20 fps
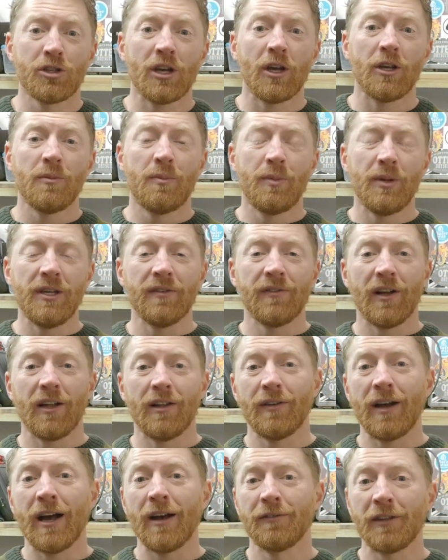out your
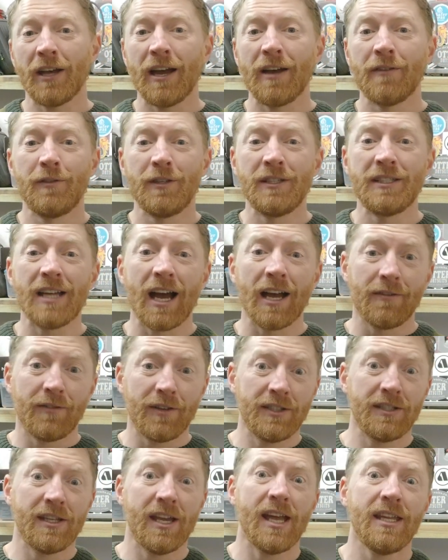P-valve after every
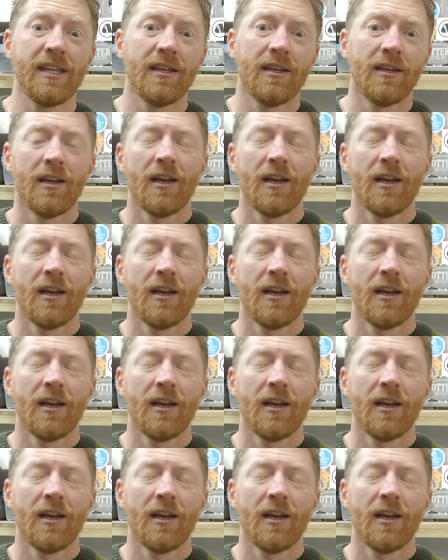diving day.